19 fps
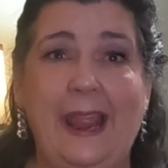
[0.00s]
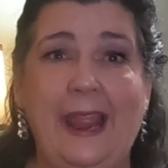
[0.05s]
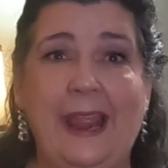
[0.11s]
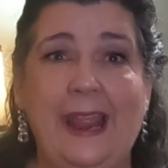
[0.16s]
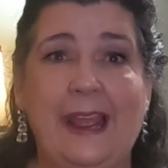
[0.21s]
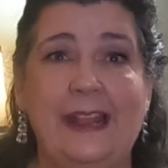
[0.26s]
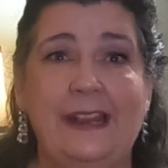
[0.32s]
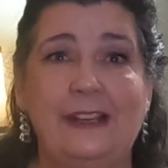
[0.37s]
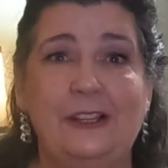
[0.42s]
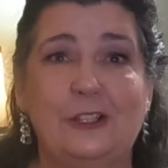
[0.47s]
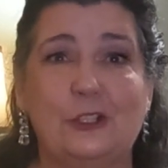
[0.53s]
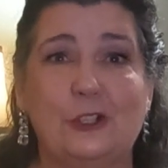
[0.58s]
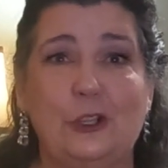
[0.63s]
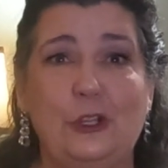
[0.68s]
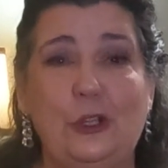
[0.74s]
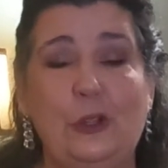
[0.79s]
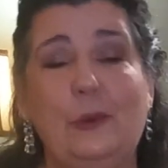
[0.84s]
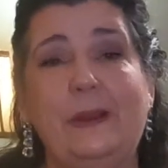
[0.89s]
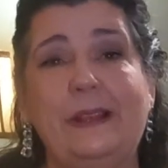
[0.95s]
and
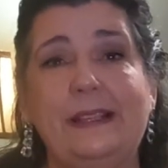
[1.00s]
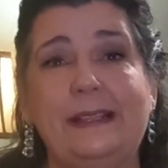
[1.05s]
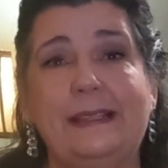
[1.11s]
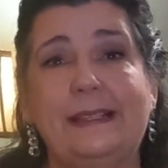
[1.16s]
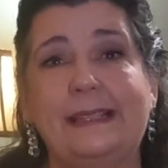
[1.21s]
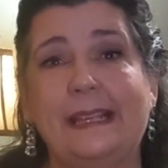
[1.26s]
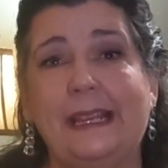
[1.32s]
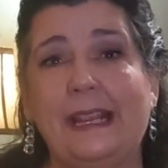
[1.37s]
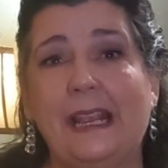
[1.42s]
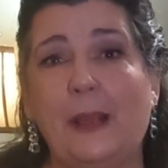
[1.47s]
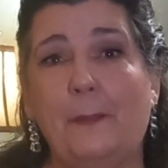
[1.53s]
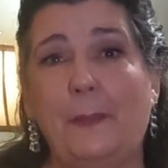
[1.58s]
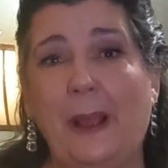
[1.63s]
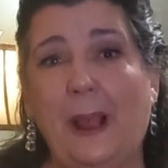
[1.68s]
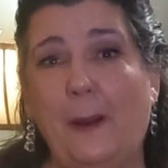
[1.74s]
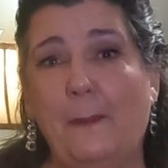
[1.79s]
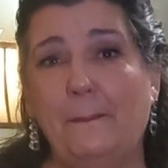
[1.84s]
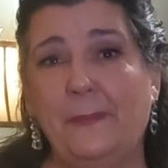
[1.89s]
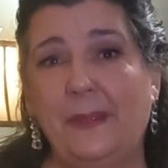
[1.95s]
so you can see
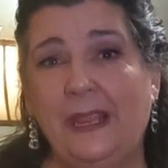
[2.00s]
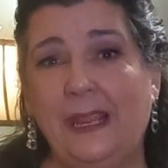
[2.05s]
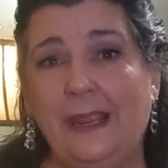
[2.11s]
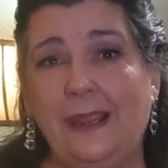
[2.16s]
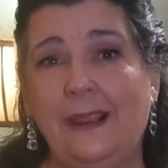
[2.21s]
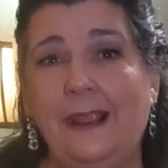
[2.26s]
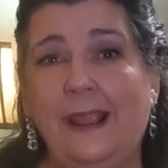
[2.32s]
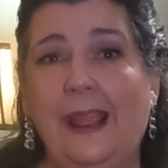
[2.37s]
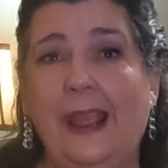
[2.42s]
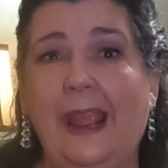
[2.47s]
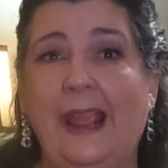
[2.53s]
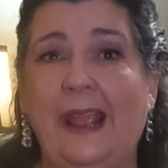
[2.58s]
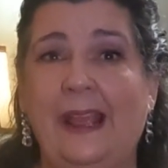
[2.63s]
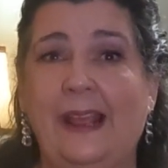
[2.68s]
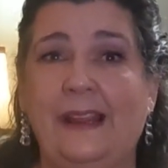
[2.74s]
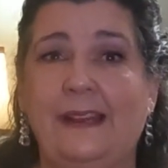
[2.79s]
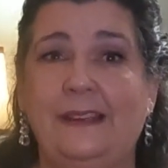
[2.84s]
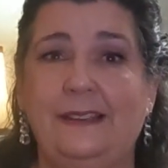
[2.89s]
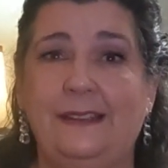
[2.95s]
about me
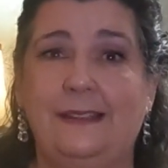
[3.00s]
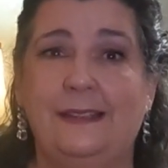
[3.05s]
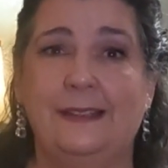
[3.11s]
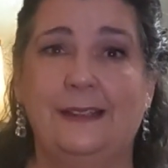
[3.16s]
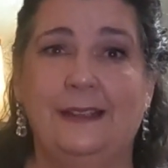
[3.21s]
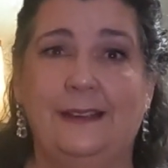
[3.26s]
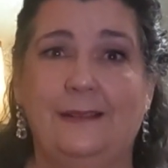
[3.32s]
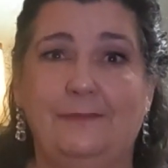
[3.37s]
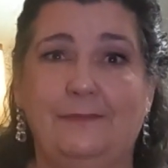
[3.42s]
and